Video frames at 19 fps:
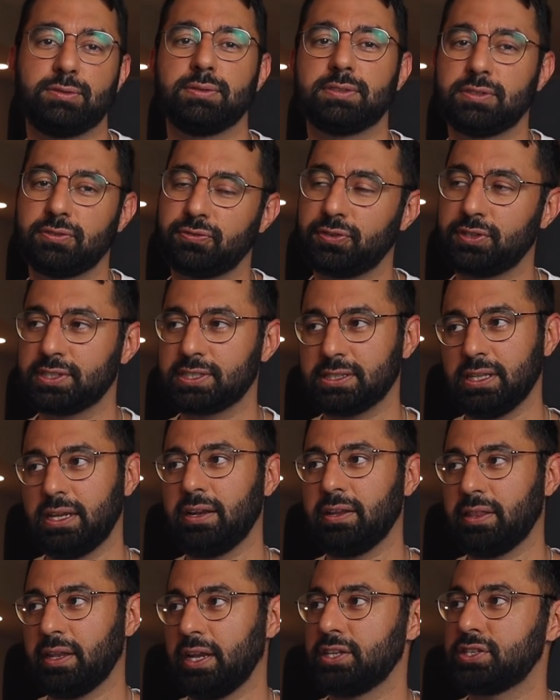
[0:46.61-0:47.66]
was the first
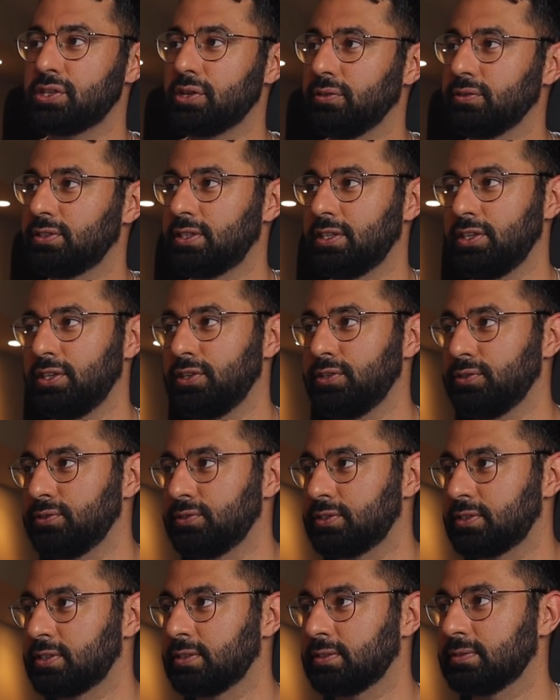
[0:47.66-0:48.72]
layer that I chose to
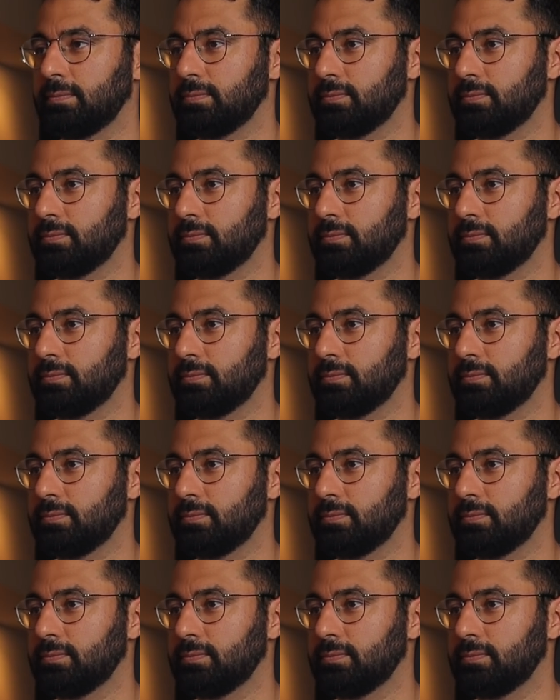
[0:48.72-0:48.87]
use.